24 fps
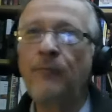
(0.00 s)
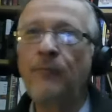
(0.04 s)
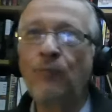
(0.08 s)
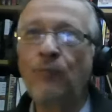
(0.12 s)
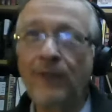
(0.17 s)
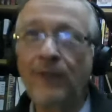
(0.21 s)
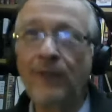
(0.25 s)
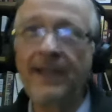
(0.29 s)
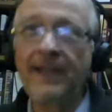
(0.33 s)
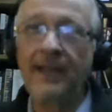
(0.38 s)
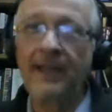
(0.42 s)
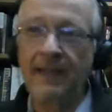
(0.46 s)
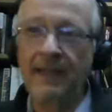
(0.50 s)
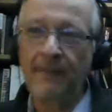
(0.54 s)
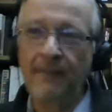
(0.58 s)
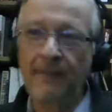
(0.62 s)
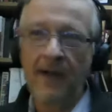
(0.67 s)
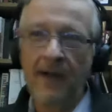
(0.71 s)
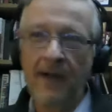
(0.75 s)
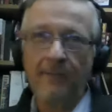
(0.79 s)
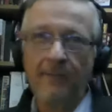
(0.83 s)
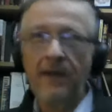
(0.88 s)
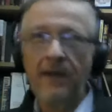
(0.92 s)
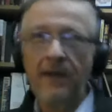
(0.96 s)
really
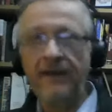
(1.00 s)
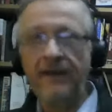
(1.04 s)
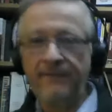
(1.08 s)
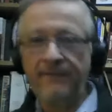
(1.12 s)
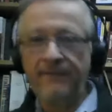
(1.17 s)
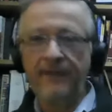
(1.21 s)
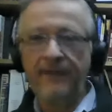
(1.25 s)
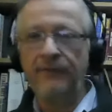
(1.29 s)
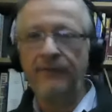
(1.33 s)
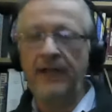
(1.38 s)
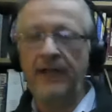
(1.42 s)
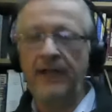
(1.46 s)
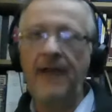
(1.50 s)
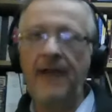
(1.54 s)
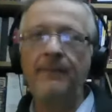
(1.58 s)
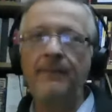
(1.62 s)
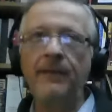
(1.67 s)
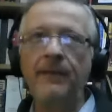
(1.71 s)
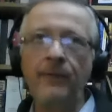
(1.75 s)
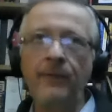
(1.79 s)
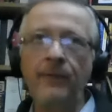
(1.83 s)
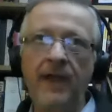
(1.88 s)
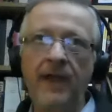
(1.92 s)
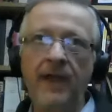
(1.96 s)
my, my favorite Hamlet
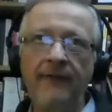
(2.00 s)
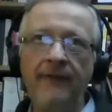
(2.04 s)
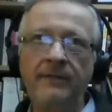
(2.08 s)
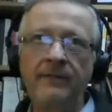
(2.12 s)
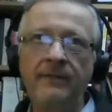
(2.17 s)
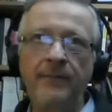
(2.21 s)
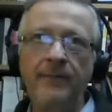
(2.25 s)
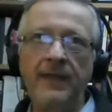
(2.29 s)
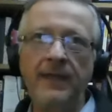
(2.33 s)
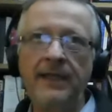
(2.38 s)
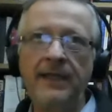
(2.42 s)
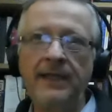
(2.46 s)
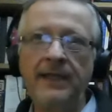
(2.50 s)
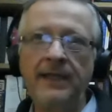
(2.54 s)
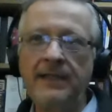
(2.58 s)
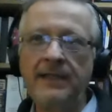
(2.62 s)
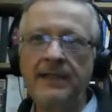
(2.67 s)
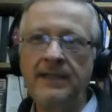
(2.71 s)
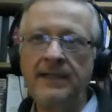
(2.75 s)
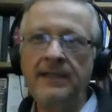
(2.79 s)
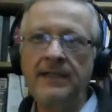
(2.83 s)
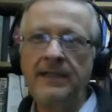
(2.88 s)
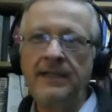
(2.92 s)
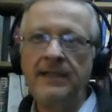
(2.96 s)
would be
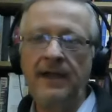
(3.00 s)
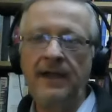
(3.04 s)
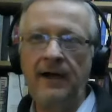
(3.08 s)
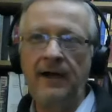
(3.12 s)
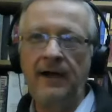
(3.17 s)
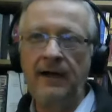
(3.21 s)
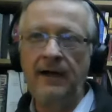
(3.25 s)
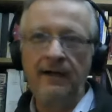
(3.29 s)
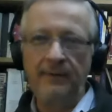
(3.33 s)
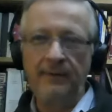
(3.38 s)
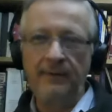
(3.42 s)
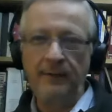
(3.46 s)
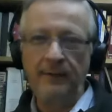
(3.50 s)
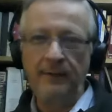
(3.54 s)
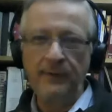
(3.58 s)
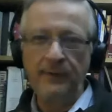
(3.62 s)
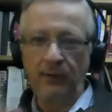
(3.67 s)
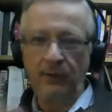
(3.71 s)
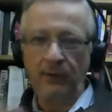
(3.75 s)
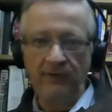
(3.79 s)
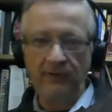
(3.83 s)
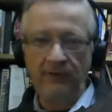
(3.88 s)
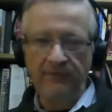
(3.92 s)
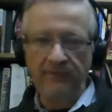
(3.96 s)
uh, a
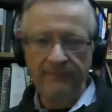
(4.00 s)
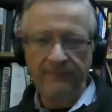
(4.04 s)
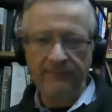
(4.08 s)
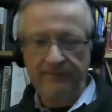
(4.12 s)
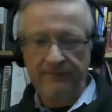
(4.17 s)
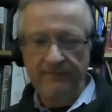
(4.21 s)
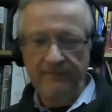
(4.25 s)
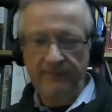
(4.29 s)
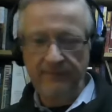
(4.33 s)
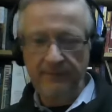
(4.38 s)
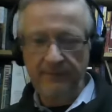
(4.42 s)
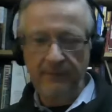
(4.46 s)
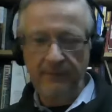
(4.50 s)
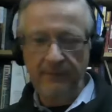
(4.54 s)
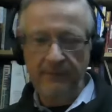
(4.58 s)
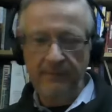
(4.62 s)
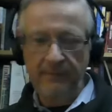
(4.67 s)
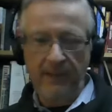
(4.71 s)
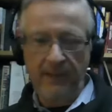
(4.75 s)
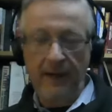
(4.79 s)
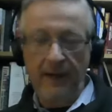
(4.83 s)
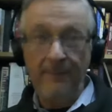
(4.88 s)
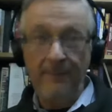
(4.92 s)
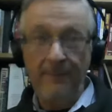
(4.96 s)
sort of
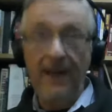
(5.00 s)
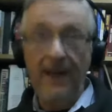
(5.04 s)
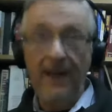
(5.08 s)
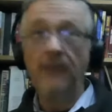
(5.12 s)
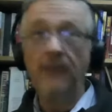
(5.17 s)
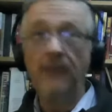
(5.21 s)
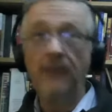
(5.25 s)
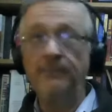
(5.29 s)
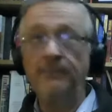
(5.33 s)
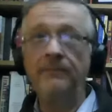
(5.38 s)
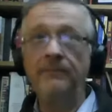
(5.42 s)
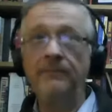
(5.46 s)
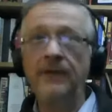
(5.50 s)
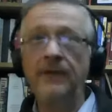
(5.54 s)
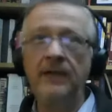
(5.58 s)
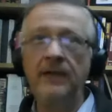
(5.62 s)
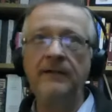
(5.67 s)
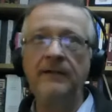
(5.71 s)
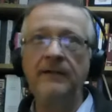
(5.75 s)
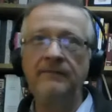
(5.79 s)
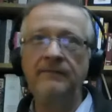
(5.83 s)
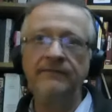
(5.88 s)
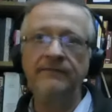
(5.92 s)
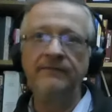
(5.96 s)
amalgam
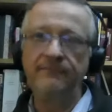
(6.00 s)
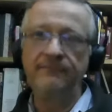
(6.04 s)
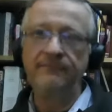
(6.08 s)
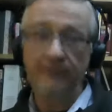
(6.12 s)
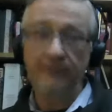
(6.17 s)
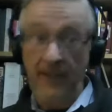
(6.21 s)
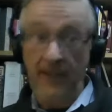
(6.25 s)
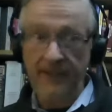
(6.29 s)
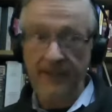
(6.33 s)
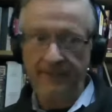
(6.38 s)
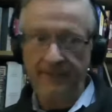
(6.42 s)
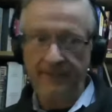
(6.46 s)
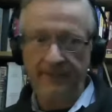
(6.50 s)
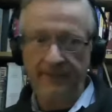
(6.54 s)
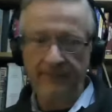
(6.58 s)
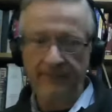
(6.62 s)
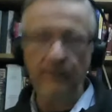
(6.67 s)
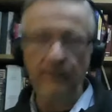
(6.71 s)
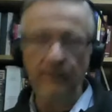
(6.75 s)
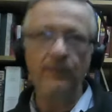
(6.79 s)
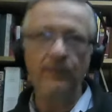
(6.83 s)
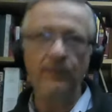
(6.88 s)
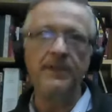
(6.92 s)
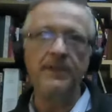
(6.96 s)
of lots of
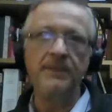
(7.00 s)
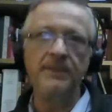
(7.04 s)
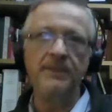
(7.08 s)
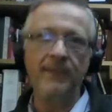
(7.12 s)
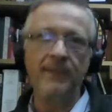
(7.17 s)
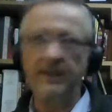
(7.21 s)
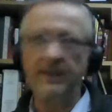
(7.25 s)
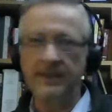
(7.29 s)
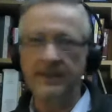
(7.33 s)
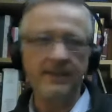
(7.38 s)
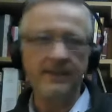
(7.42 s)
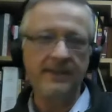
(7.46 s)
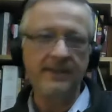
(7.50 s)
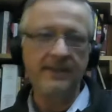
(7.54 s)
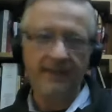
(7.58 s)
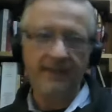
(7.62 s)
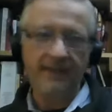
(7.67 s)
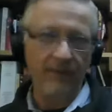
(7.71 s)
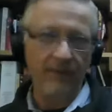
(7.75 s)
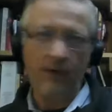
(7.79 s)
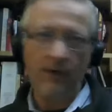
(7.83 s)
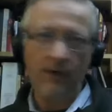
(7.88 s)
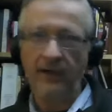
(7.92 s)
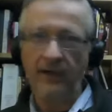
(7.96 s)
different ones because
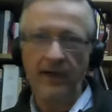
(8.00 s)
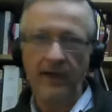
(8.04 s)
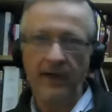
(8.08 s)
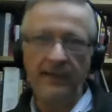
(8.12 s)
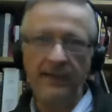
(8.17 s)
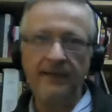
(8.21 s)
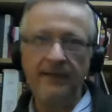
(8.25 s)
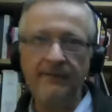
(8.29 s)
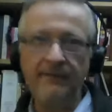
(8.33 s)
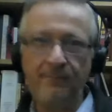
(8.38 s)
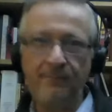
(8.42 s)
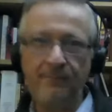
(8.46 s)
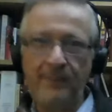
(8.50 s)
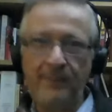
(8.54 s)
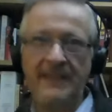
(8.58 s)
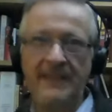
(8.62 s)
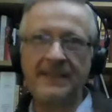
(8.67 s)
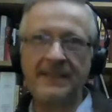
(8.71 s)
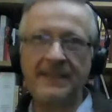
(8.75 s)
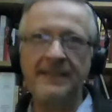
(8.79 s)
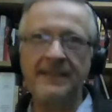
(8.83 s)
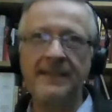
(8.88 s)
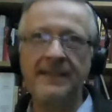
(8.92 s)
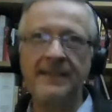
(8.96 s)
they all got uh,
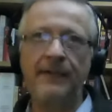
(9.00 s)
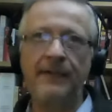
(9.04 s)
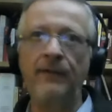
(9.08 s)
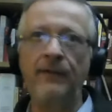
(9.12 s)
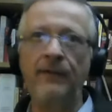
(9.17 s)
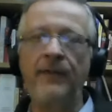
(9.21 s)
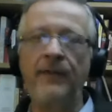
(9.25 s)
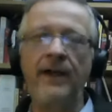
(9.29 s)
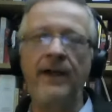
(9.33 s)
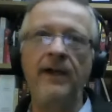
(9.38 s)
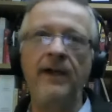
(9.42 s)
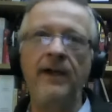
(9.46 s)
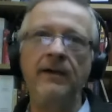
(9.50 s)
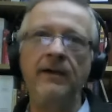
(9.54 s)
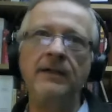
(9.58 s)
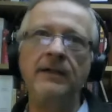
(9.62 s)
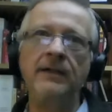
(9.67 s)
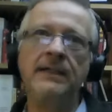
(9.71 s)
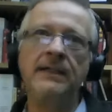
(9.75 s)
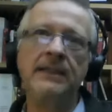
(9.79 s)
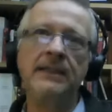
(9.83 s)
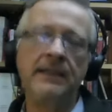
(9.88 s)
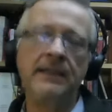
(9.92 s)
pieces here and there